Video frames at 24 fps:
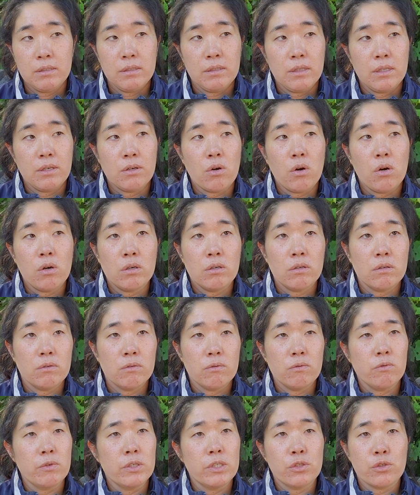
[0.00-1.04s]
There are
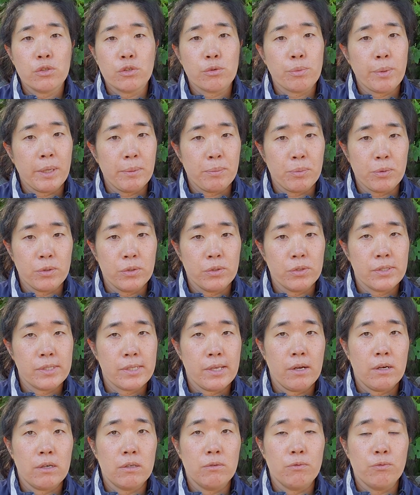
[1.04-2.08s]
research papers
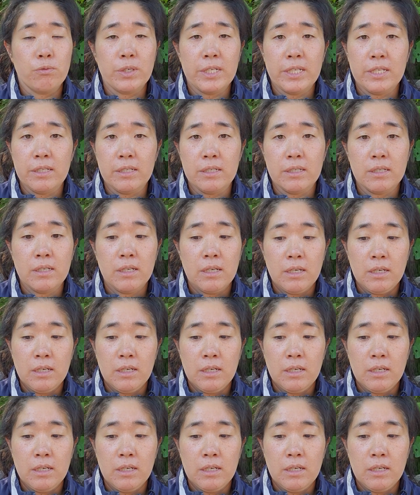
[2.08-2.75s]
that are written